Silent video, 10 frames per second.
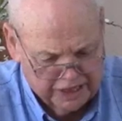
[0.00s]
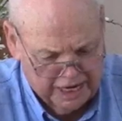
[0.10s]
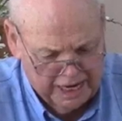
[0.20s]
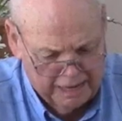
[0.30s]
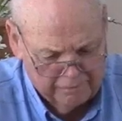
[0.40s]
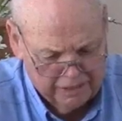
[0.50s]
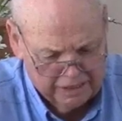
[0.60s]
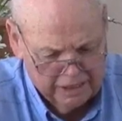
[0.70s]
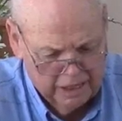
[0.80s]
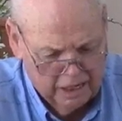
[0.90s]
the time
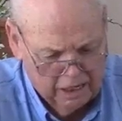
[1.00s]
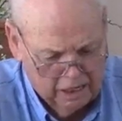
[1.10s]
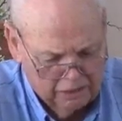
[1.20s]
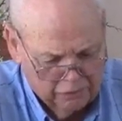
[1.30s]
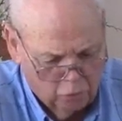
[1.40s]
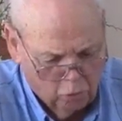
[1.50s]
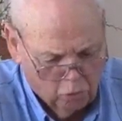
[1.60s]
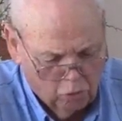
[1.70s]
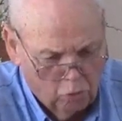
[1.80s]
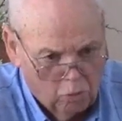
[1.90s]
that uh, the
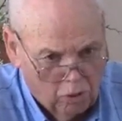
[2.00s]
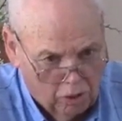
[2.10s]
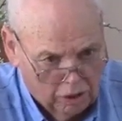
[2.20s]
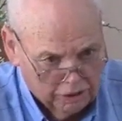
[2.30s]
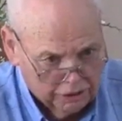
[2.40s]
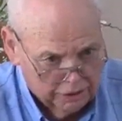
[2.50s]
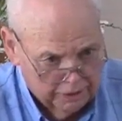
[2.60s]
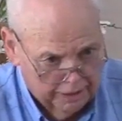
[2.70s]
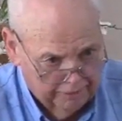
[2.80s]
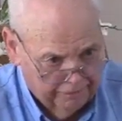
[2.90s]
world was
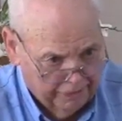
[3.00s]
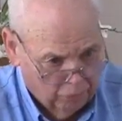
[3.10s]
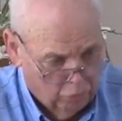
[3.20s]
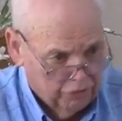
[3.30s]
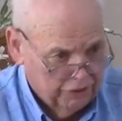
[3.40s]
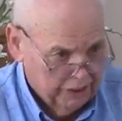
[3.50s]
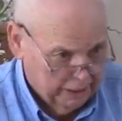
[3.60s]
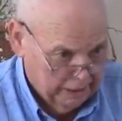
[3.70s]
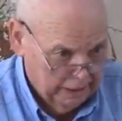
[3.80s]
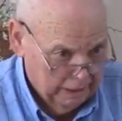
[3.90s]
that one
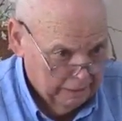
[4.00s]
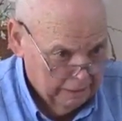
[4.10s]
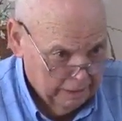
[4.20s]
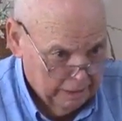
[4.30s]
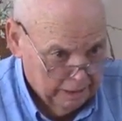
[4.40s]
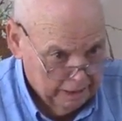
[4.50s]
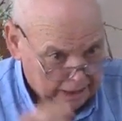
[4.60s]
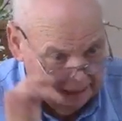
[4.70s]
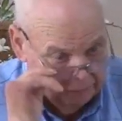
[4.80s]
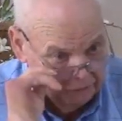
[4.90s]
day
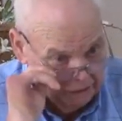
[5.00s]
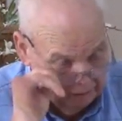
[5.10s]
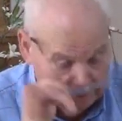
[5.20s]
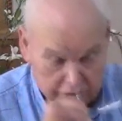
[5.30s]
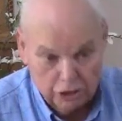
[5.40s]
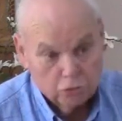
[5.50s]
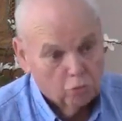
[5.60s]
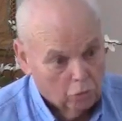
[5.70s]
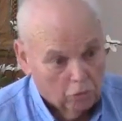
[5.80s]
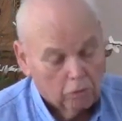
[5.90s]
he would come to this
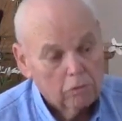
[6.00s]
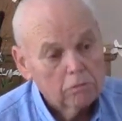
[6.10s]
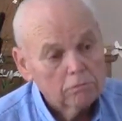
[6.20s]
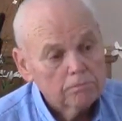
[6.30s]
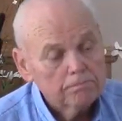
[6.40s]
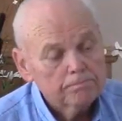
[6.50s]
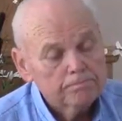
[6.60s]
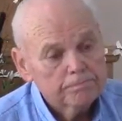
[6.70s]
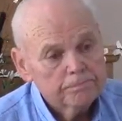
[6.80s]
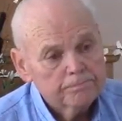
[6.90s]
world,
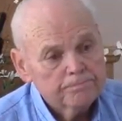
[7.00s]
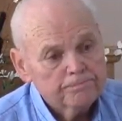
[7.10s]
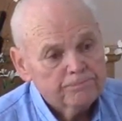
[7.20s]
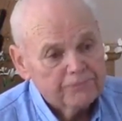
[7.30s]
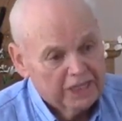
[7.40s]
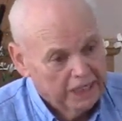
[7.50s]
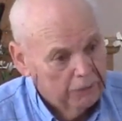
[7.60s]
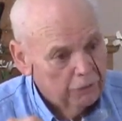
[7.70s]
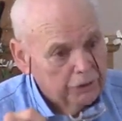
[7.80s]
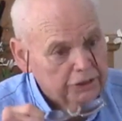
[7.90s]
that he
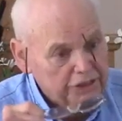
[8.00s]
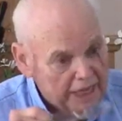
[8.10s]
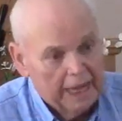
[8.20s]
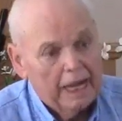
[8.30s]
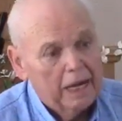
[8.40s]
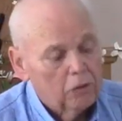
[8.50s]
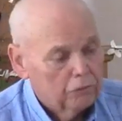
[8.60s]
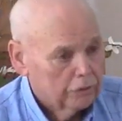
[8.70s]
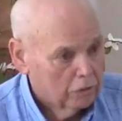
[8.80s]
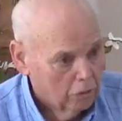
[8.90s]
would die
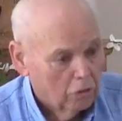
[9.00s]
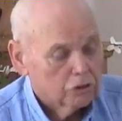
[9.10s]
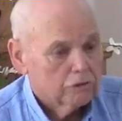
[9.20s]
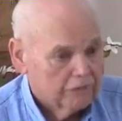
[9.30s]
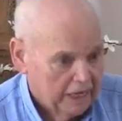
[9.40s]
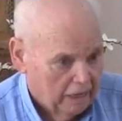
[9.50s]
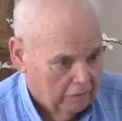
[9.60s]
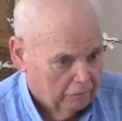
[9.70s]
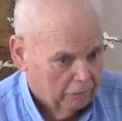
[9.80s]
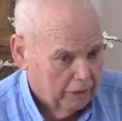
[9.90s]
on the cross of
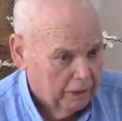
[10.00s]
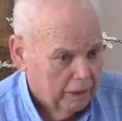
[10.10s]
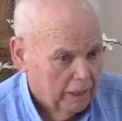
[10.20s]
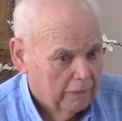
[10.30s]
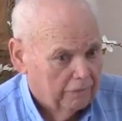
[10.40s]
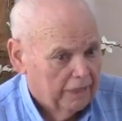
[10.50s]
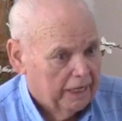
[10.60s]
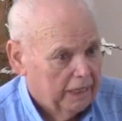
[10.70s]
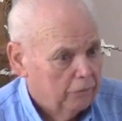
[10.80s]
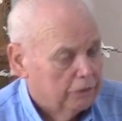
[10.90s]
Calvary,
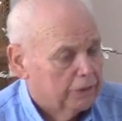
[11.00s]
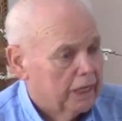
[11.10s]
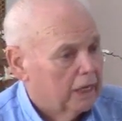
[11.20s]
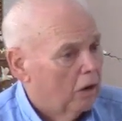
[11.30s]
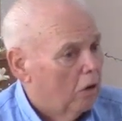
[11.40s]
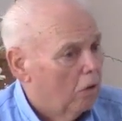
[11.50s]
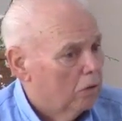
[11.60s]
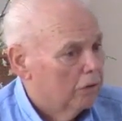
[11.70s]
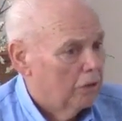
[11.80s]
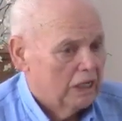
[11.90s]
that he would take
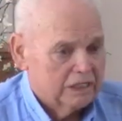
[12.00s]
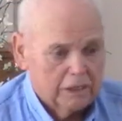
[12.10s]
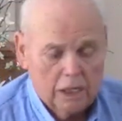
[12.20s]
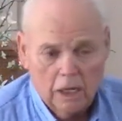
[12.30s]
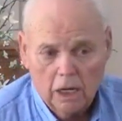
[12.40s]
all of that